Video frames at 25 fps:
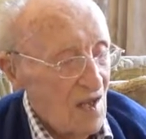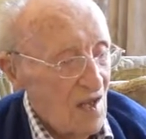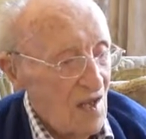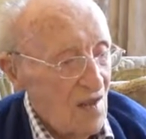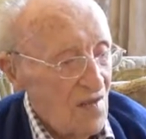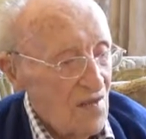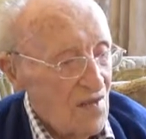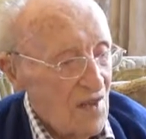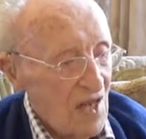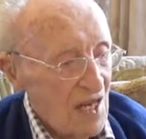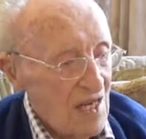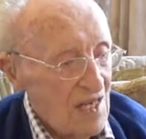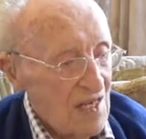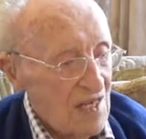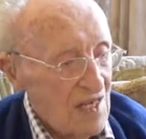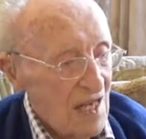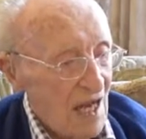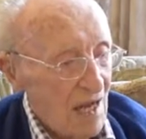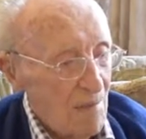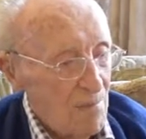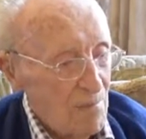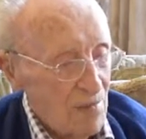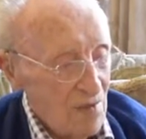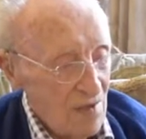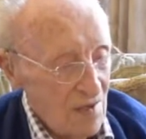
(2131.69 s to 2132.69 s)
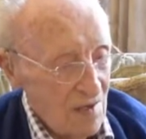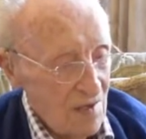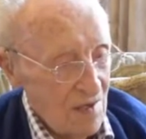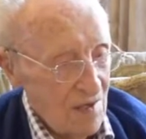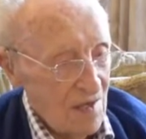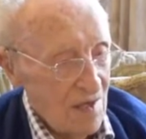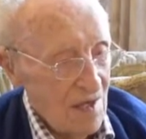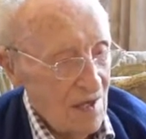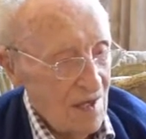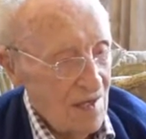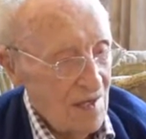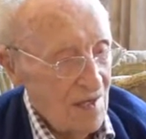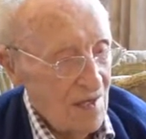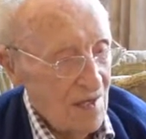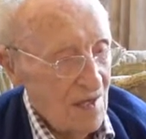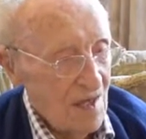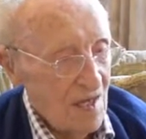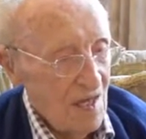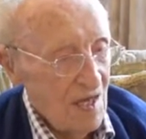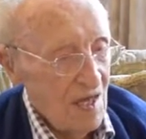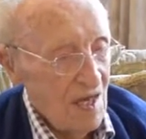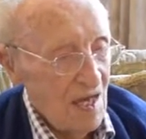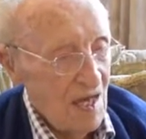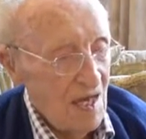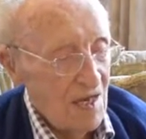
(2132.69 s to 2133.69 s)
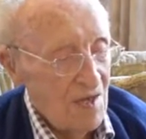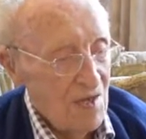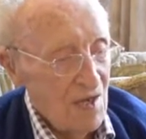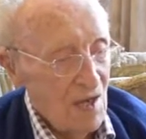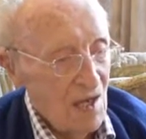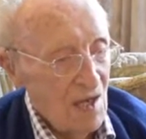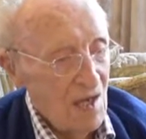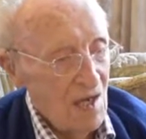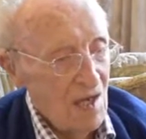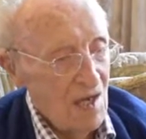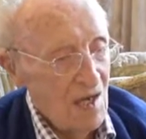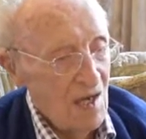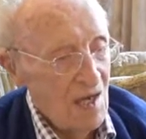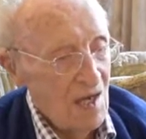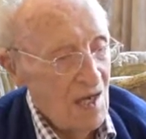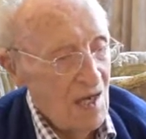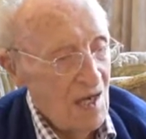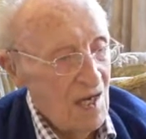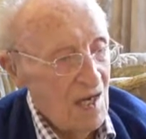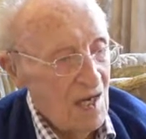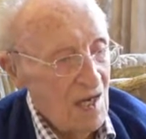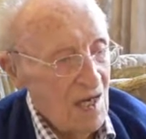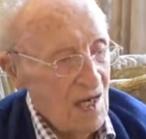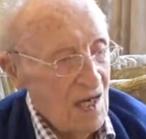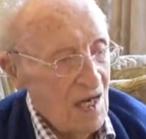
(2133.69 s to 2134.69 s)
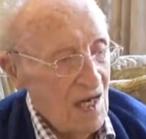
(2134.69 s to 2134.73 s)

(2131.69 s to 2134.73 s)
and things happened, and and uh,